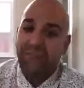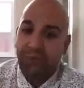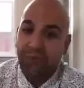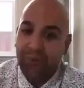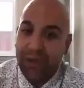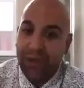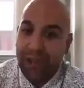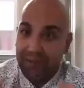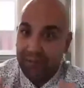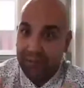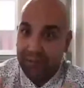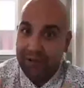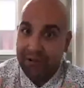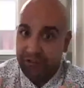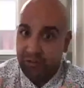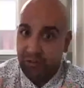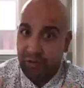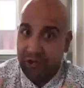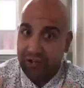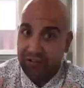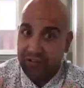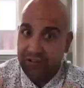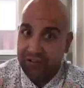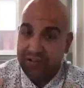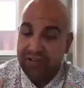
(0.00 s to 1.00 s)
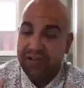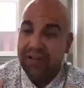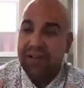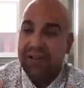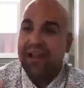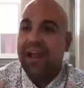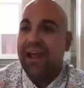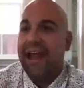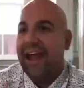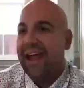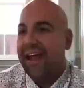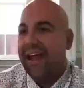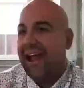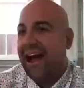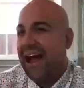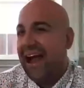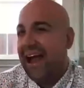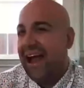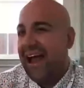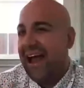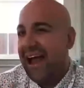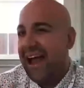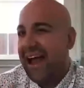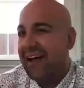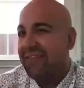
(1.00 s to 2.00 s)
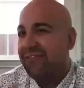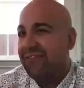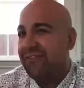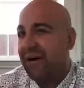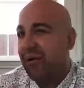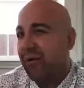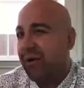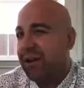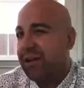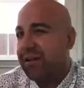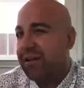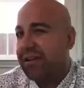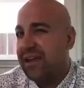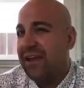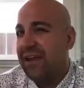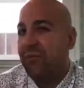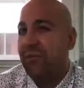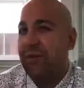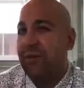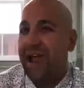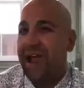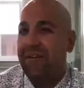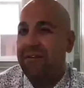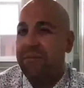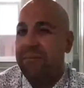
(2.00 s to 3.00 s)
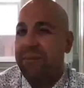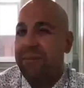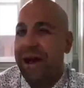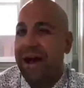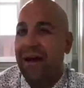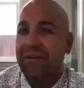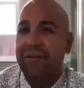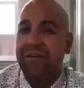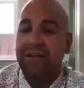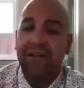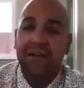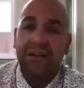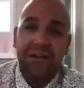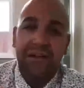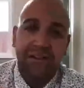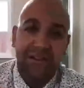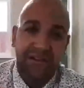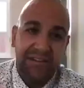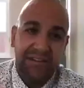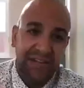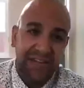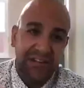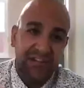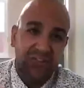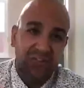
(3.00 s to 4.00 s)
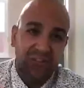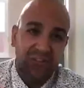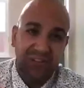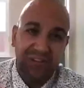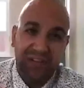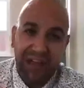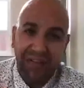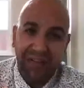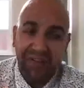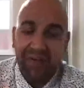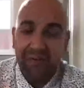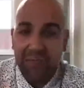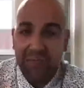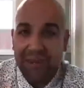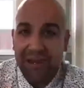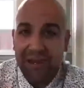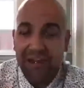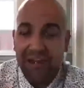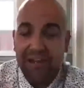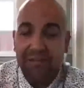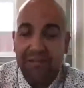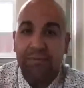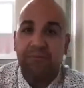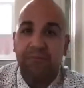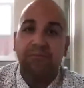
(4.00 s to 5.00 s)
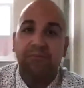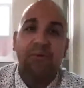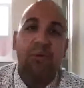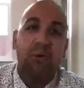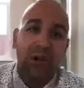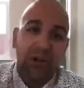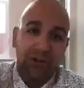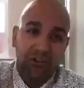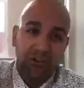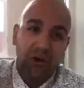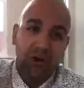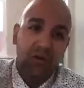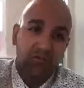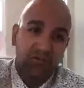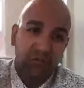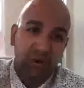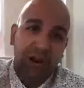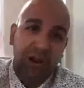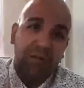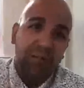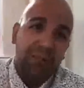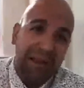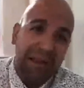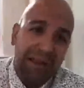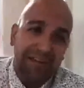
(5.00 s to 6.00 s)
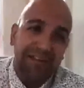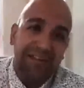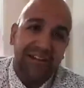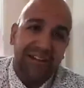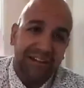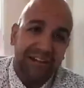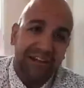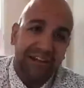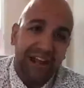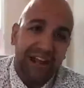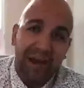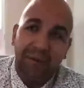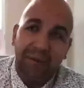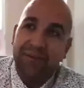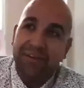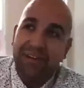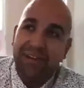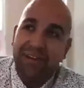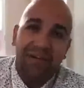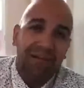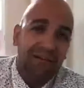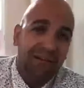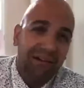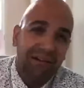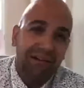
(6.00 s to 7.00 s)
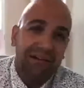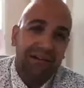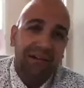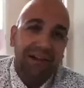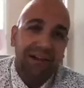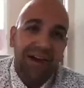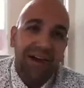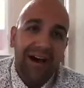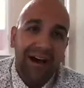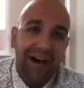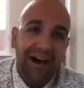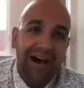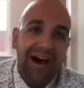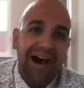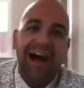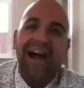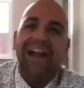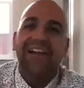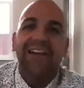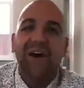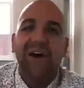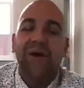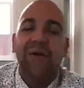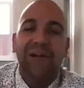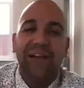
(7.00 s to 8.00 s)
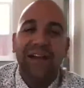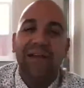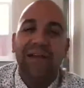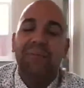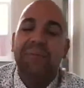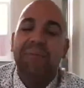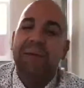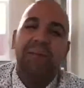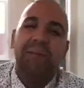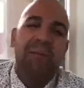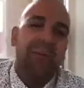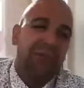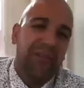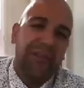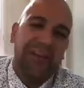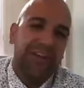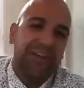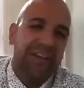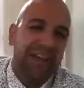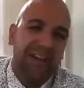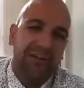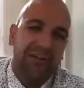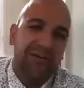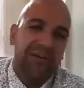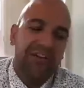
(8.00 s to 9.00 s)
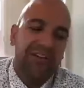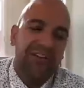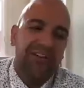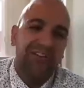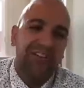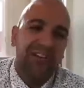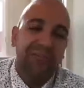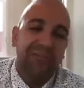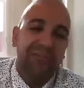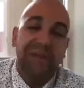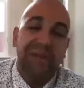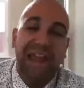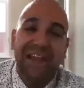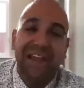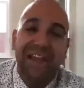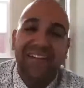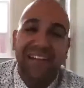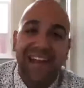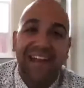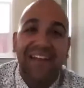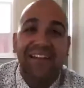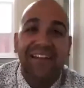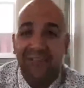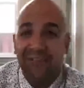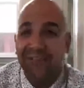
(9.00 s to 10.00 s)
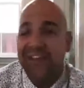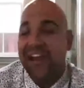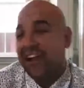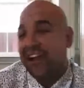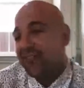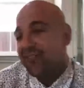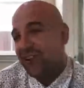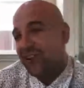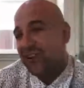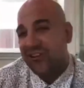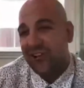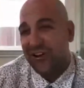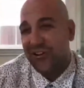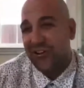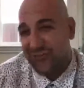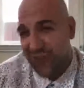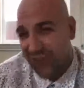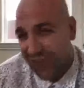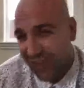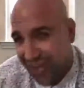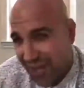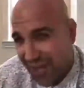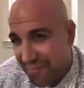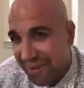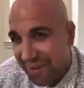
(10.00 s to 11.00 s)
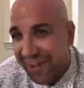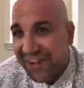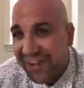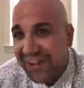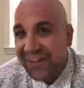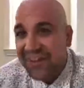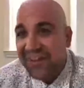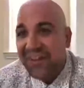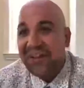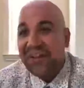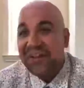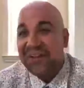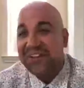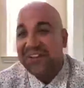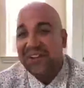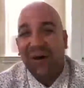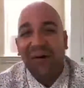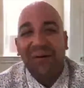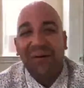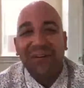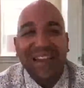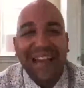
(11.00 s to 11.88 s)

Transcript: a bunch of questions, and I want to say we have about 6 or 7 minutes before a tow truck basically comes here. I know people think like Chris is just BSing. There's actually a tow truck coming. So